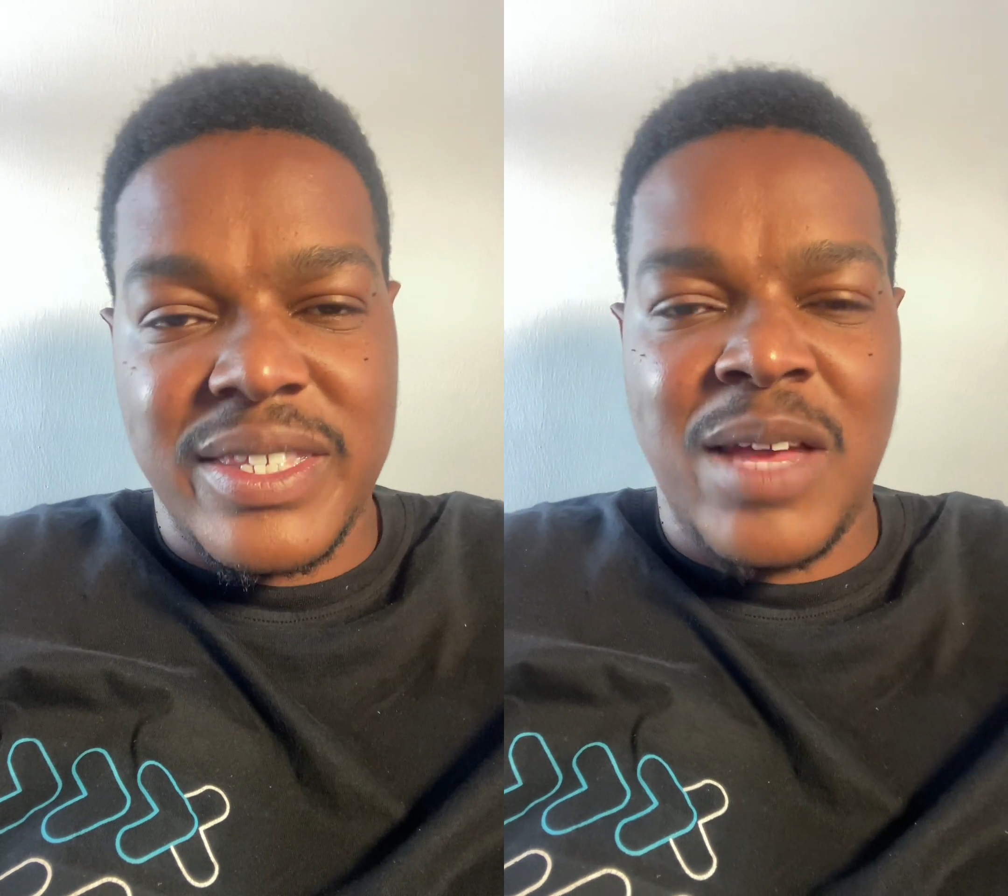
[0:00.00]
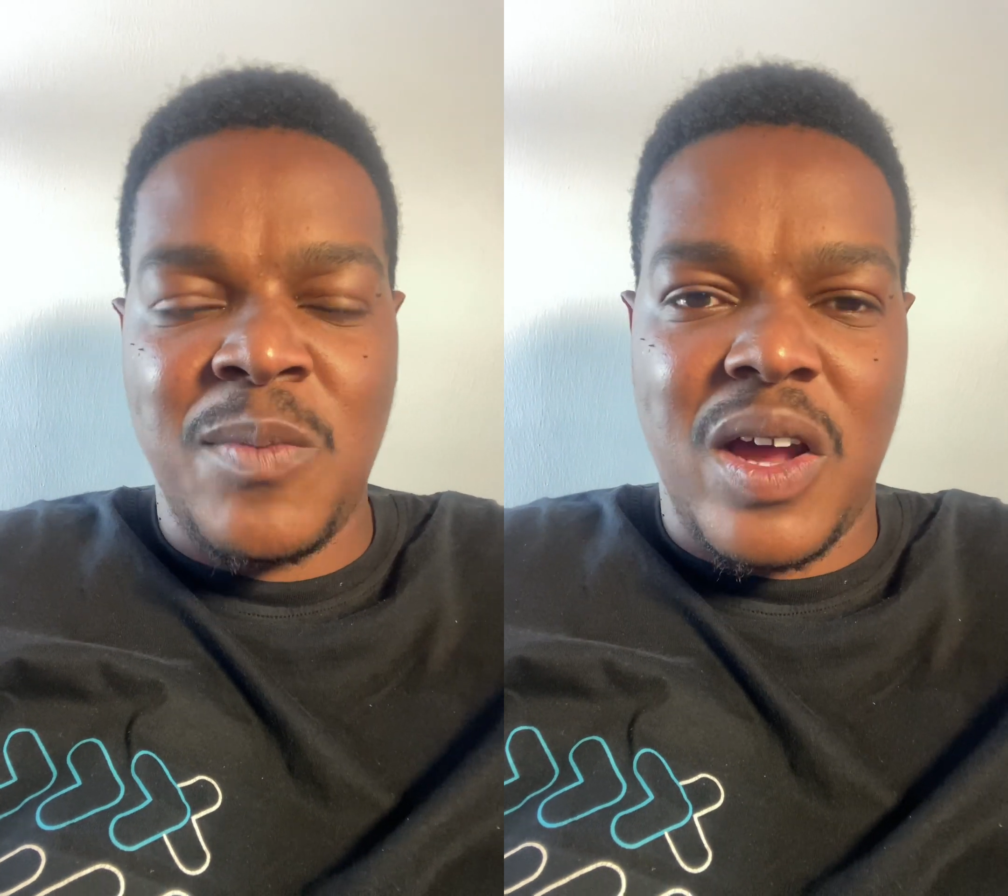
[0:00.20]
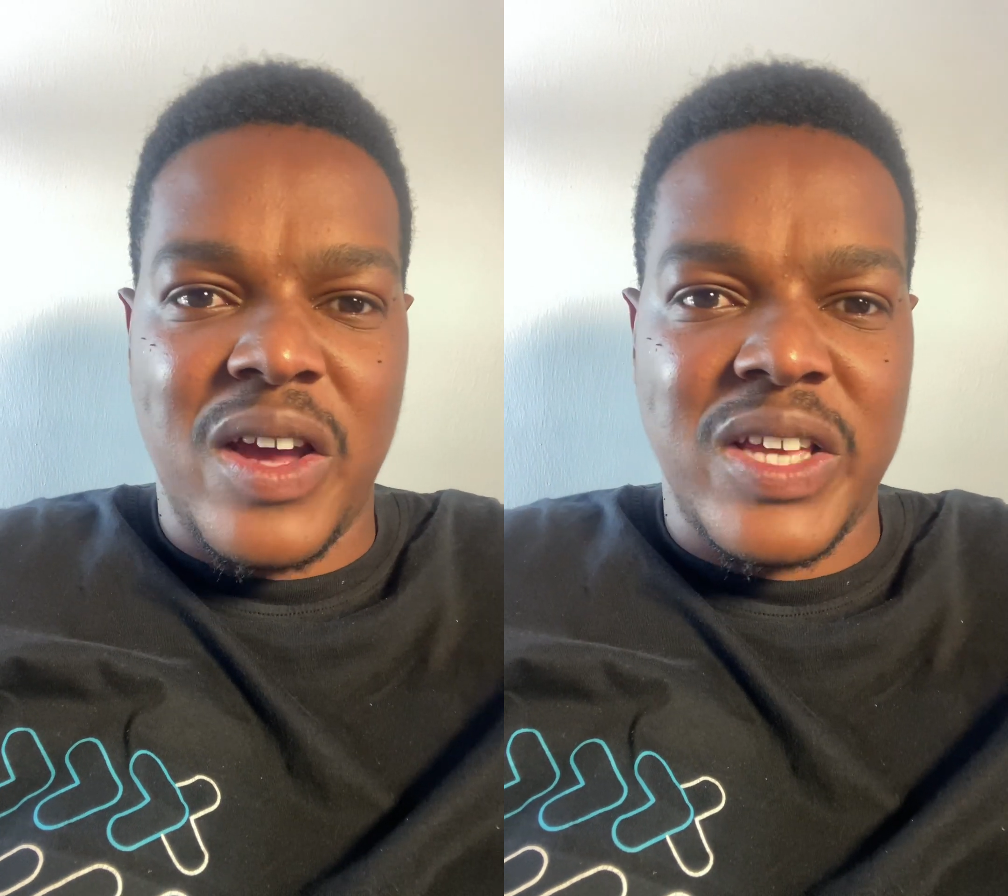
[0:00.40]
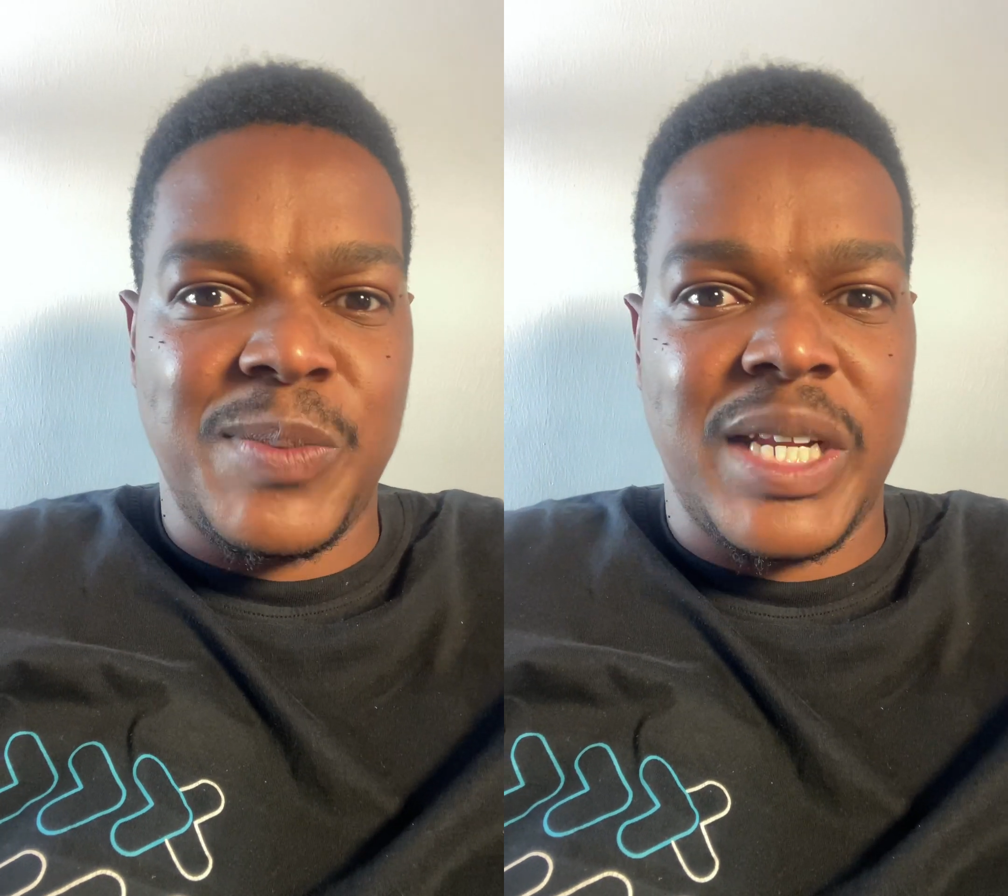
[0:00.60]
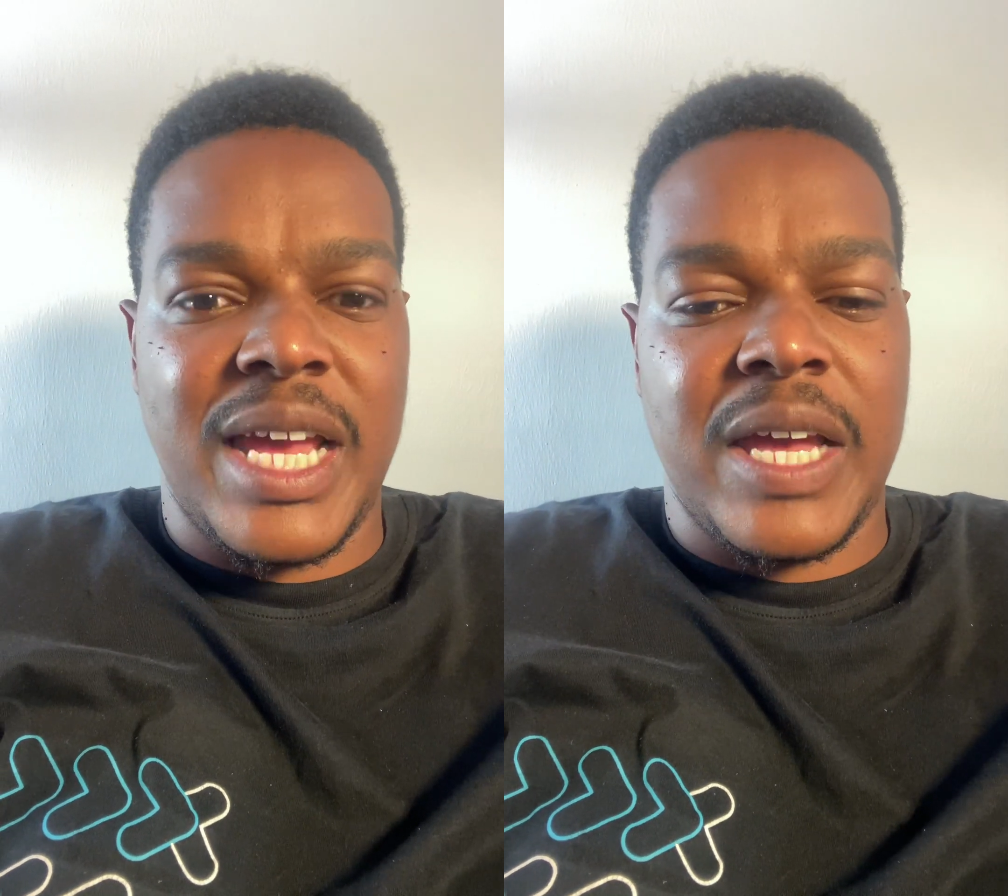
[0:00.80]
Some last,
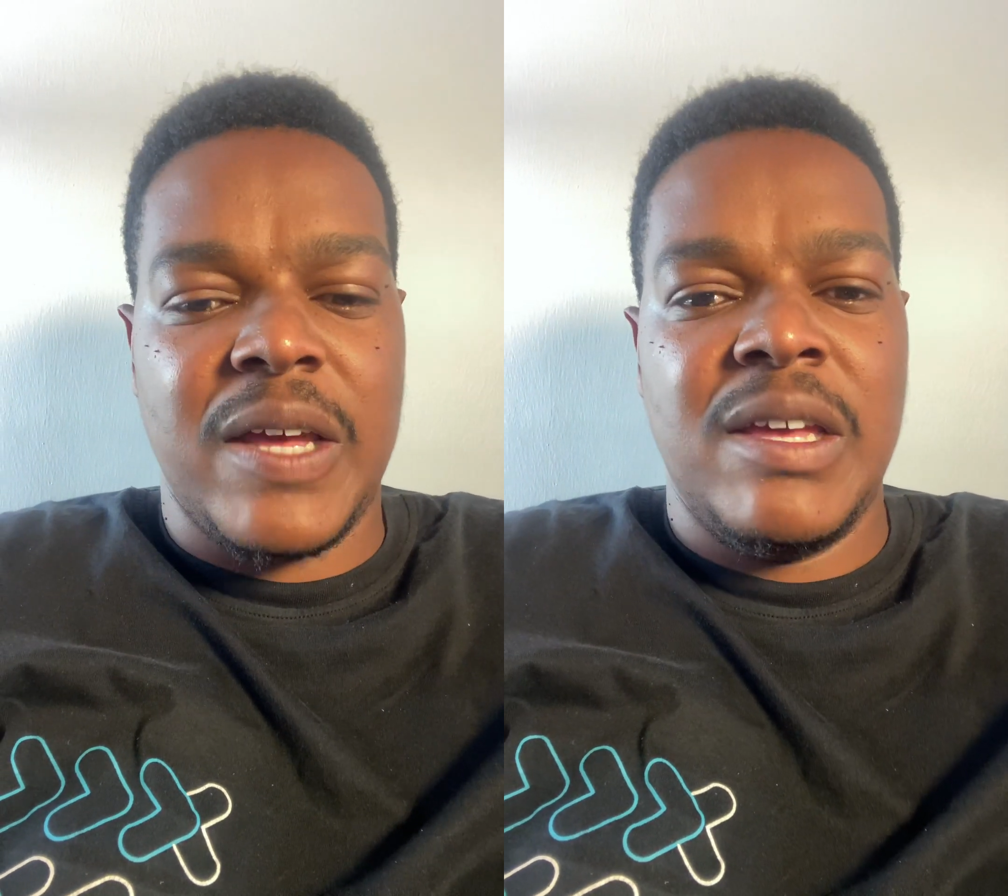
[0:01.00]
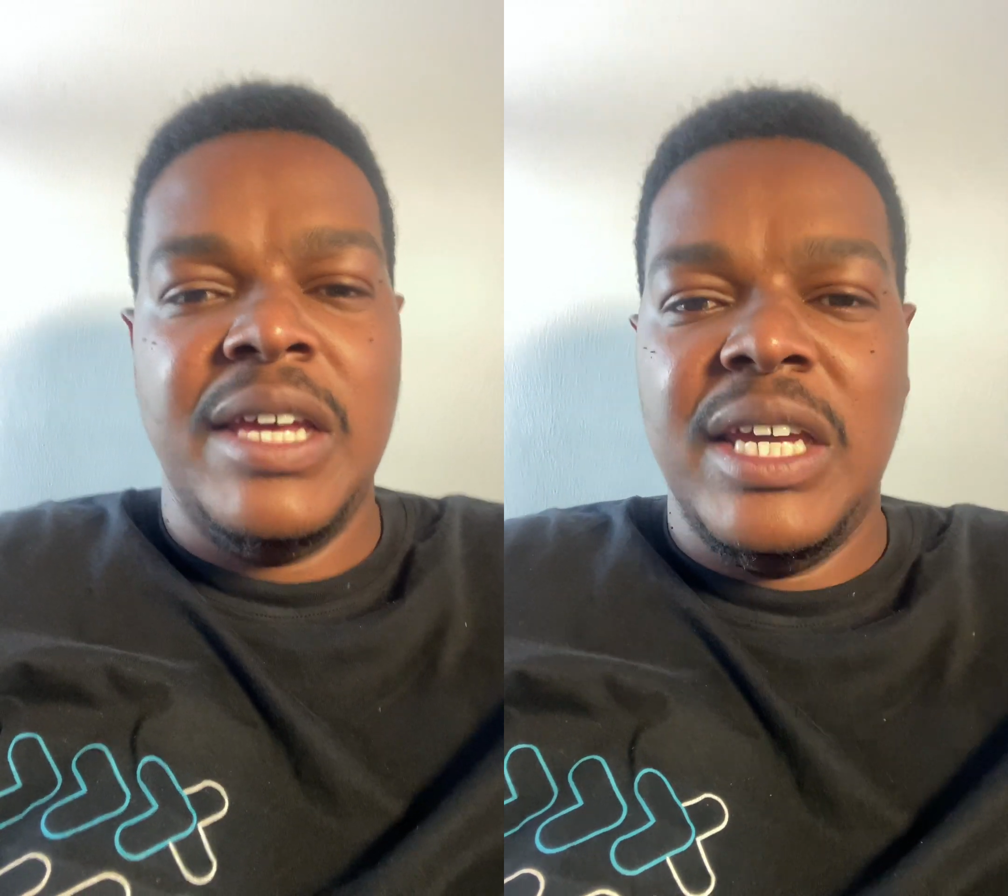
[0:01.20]
but like